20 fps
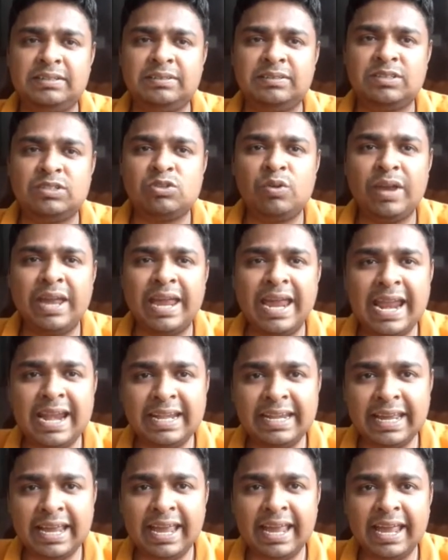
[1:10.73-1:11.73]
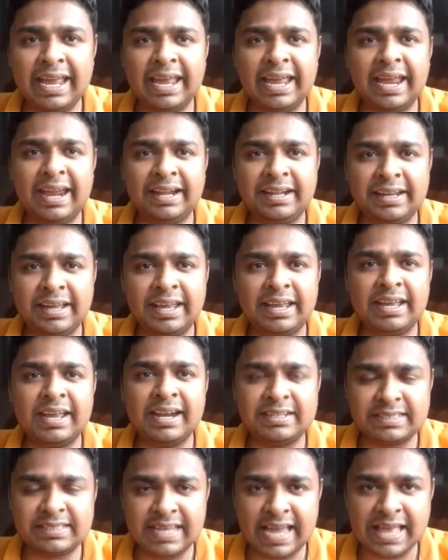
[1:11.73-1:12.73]
So 8a
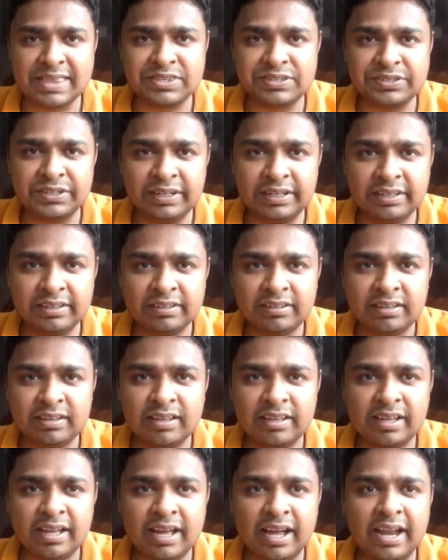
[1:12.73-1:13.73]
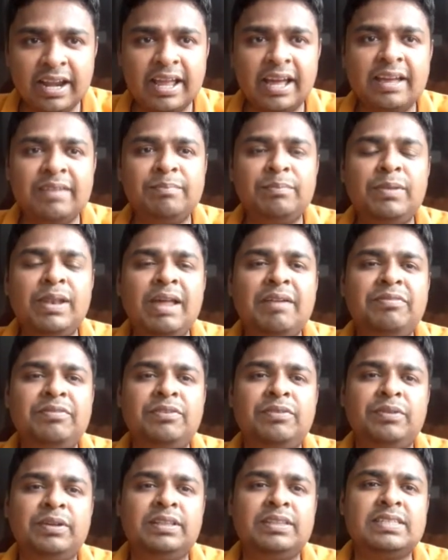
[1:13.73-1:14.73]
gets cancelled and I am left
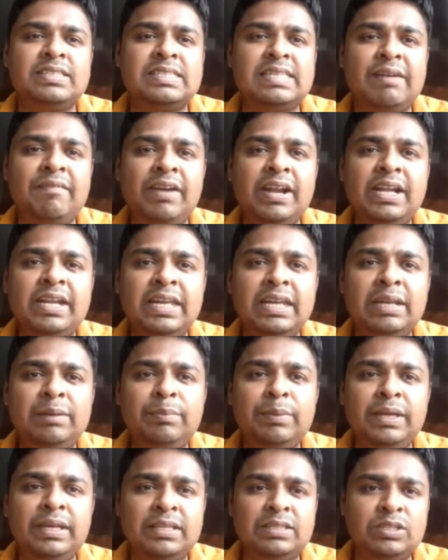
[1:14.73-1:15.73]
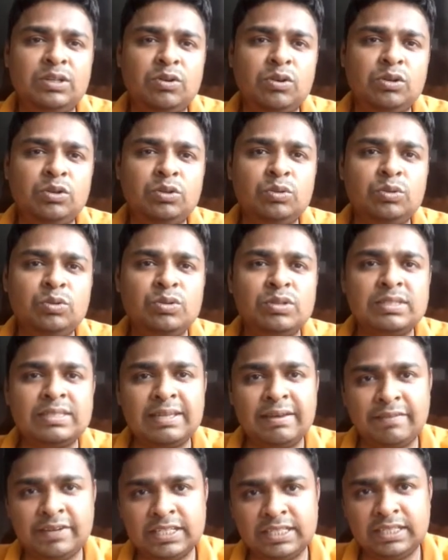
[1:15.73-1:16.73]
with 17b is equal to
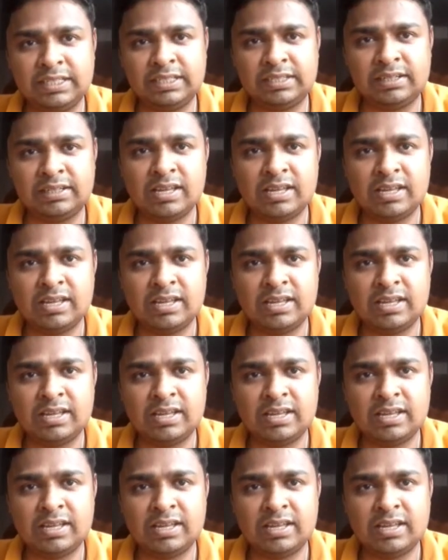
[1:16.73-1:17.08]
17.